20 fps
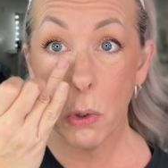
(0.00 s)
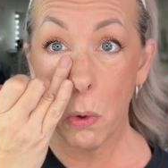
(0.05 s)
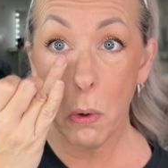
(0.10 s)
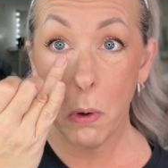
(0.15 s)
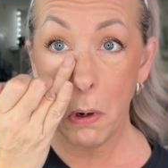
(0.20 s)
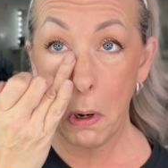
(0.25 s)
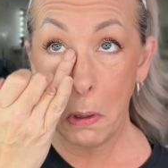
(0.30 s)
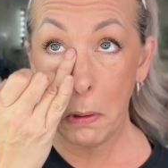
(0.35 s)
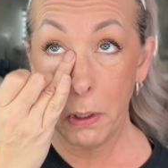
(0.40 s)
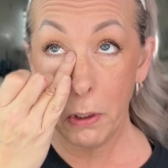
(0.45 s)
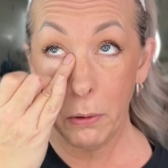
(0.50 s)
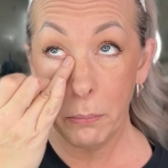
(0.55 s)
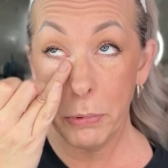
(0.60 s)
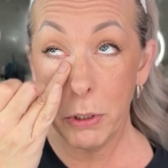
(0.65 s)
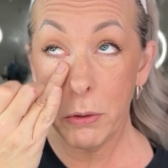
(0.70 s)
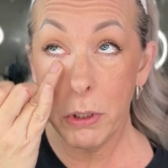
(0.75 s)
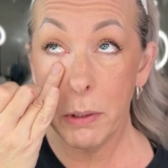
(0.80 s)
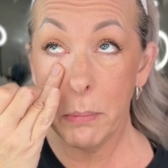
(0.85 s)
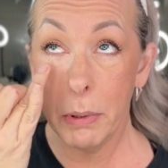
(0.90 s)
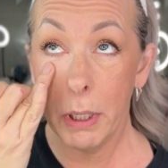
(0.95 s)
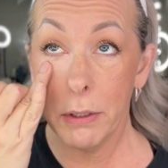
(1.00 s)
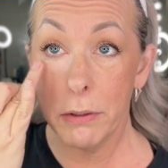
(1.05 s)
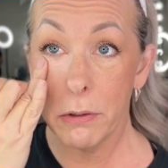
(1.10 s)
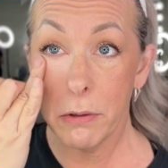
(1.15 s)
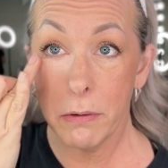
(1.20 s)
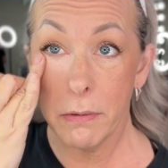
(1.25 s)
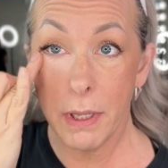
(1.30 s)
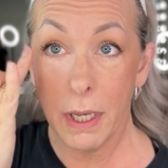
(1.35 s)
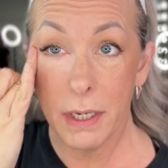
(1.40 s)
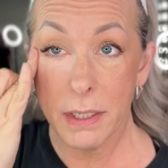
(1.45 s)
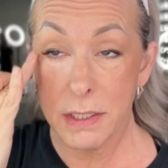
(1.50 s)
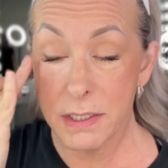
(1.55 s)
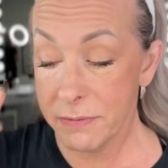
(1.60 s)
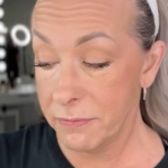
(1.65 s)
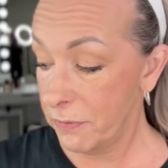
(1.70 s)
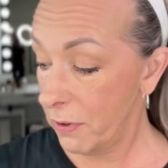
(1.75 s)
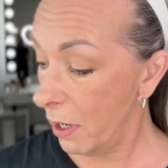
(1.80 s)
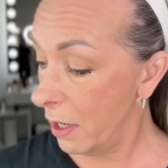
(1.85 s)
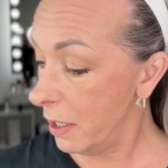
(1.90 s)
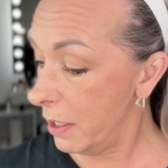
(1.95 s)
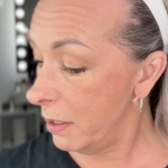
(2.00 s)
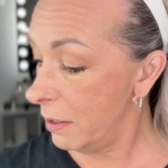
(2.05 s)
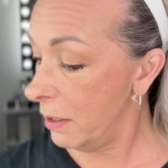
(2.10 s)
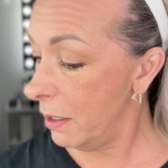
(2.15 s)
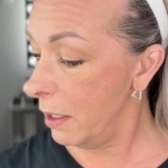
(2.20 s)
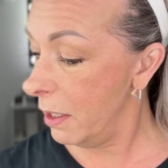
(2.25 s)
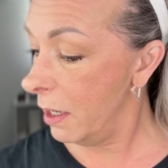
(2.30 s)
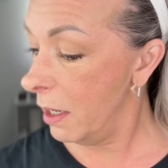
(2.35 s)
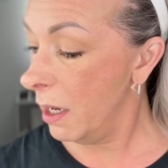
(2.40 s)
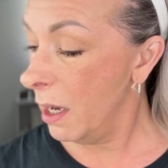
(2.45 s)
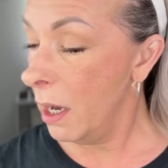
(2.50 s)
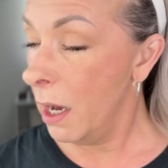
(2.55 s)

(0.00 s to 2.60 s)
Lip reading: or a little beauty blender, that's fine.